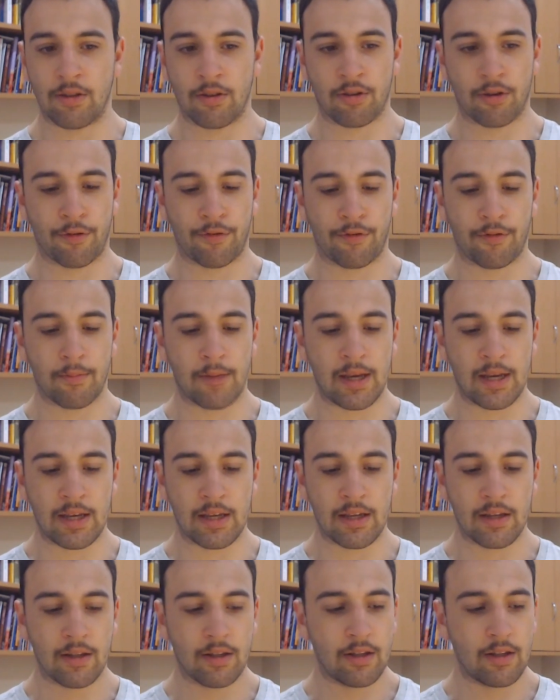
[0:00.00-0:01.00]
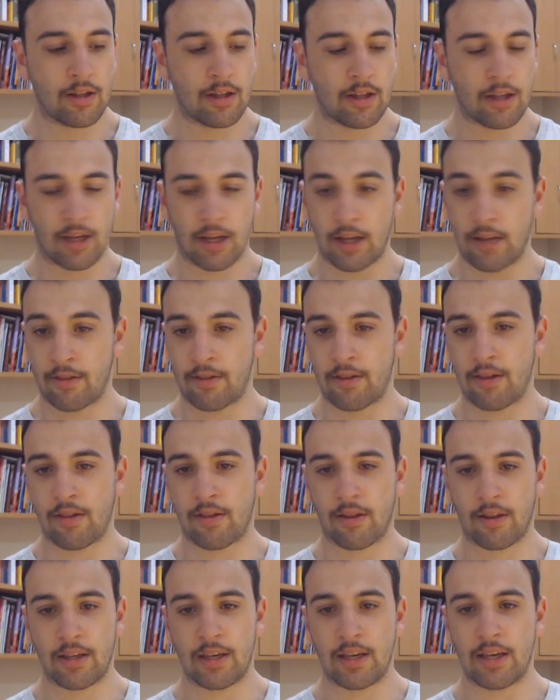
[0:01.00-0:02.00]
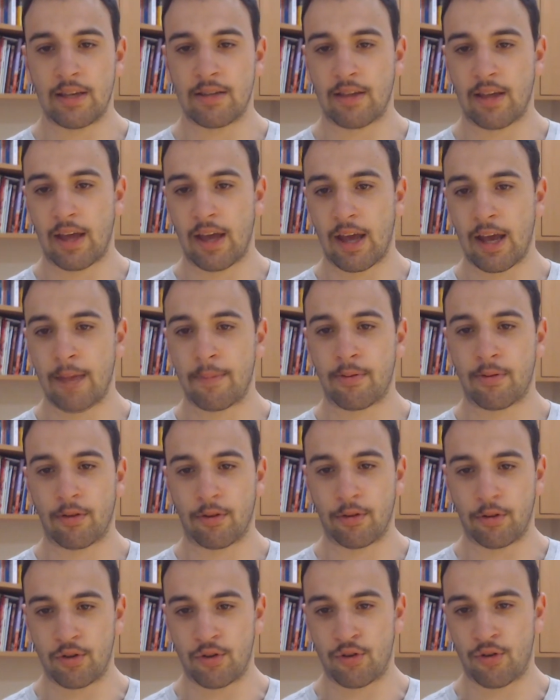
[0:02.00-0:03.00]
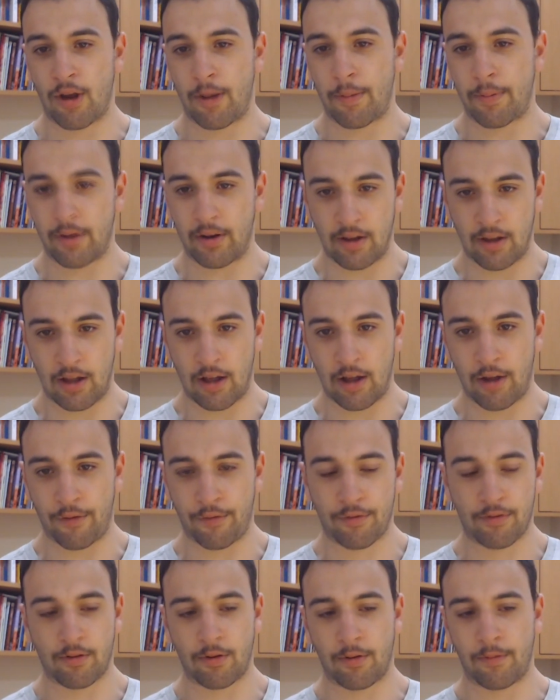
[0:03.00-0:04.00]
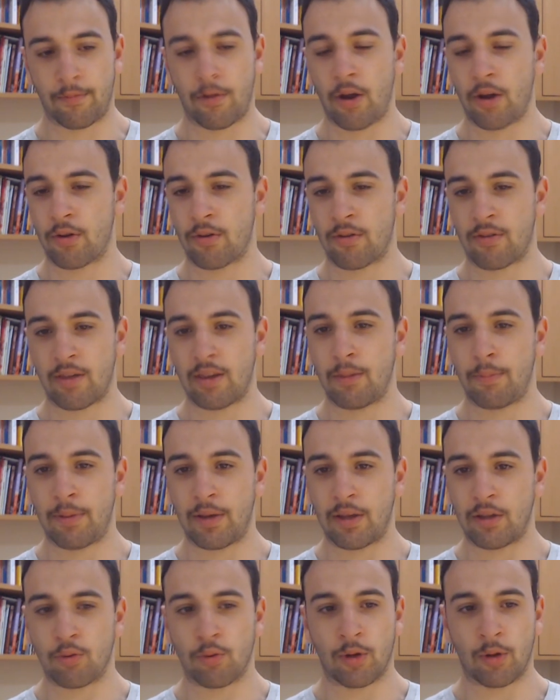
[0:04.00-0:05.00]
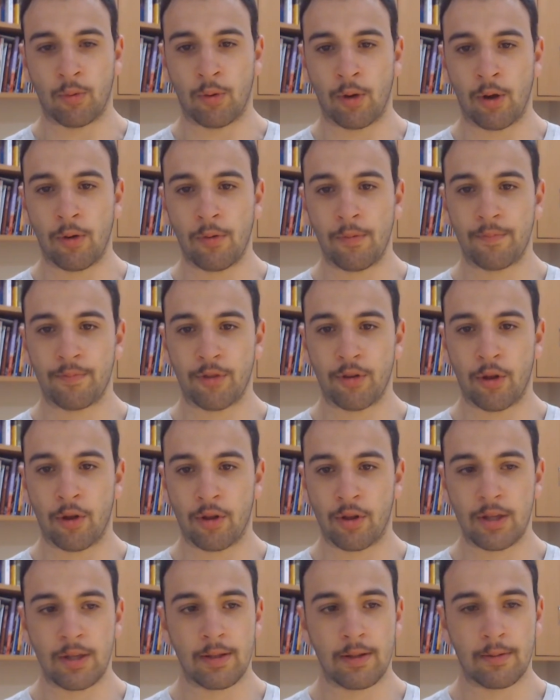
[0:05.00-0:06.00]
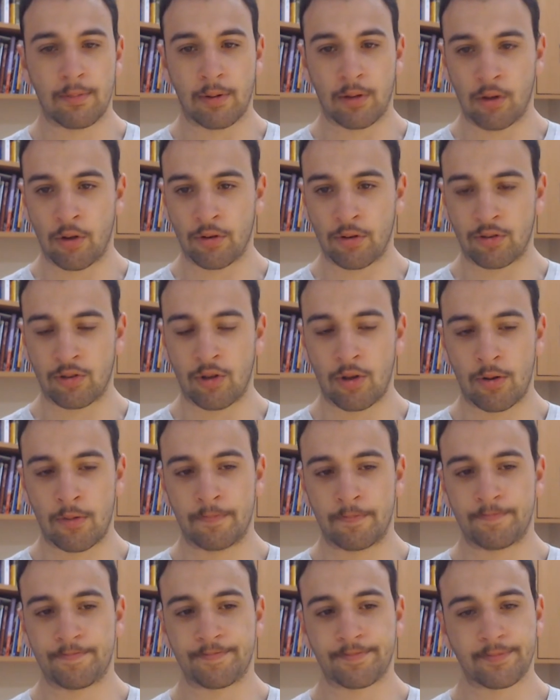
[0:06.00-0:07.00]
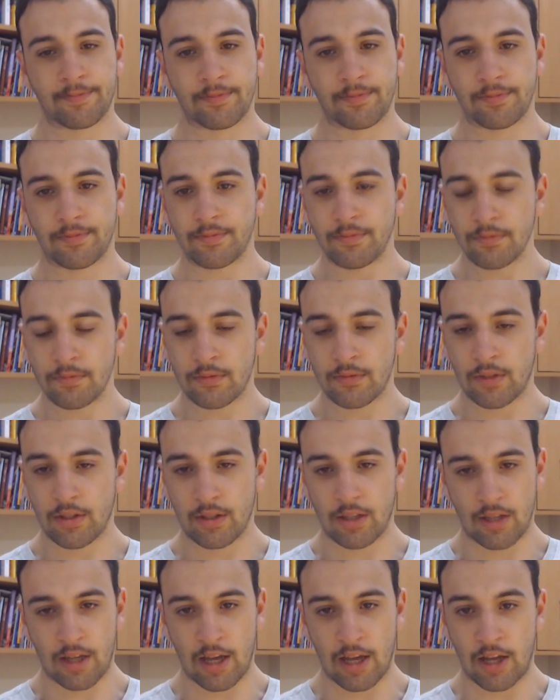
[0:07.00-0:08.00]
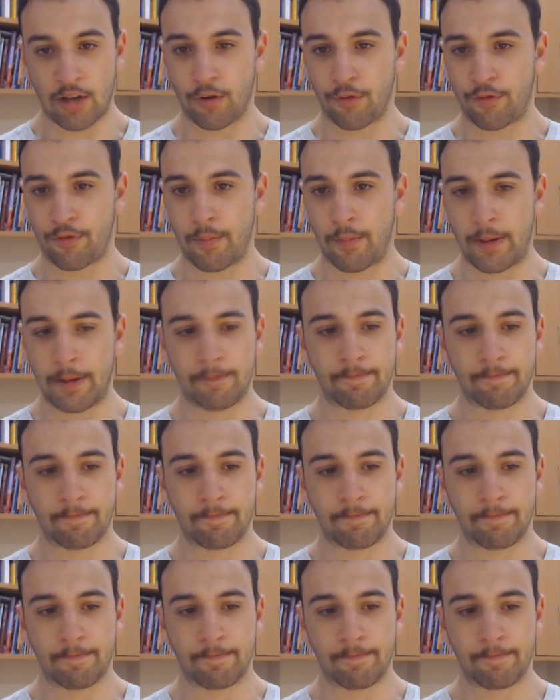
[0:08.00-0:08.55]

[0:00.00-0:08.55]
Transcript: So for me, Sicily is an absolute trap and a half. So I could see the pick doing well early, but long term, not for me.